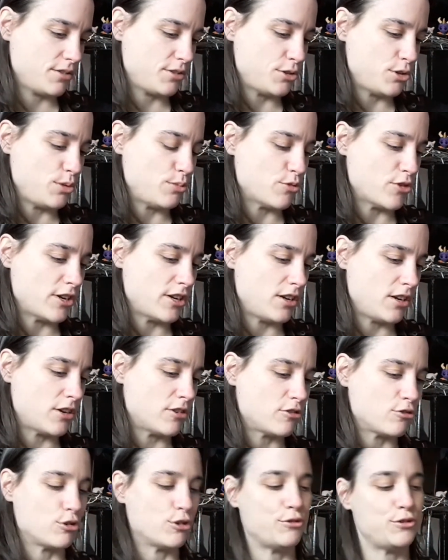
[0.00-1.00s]

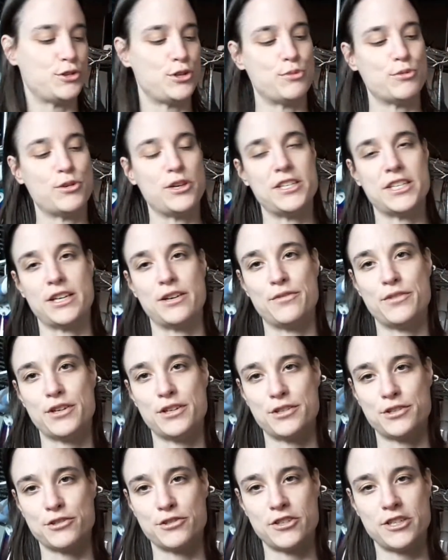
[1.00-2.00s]
Lara Croft Tomb Raider
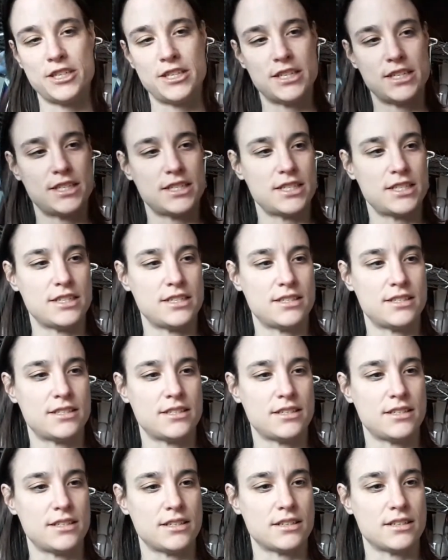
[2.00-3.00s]
Anniversary. It is
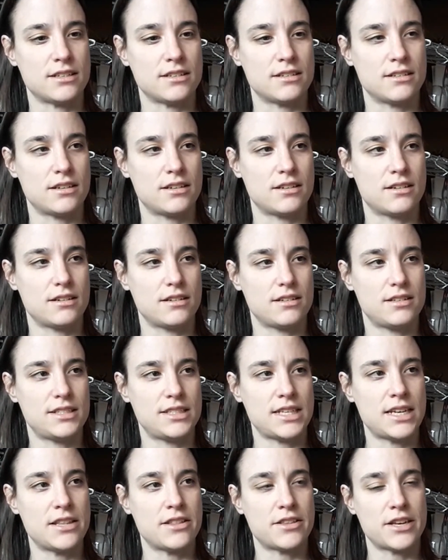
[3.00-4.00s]
the
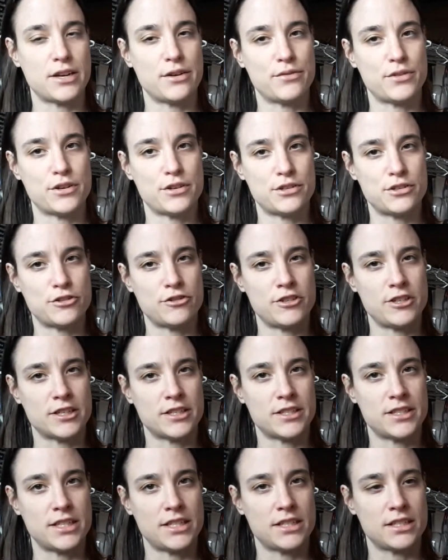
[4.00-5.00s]
10th anniversary, I
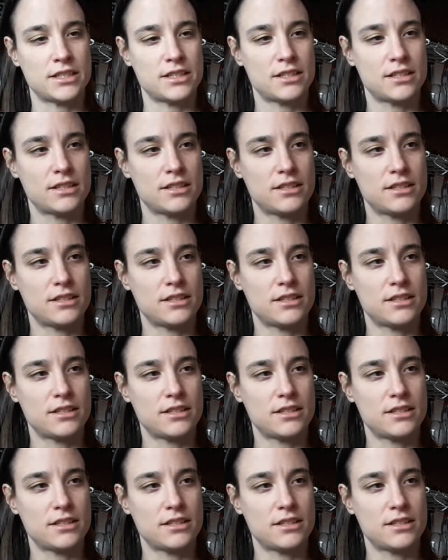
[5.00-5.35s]
think.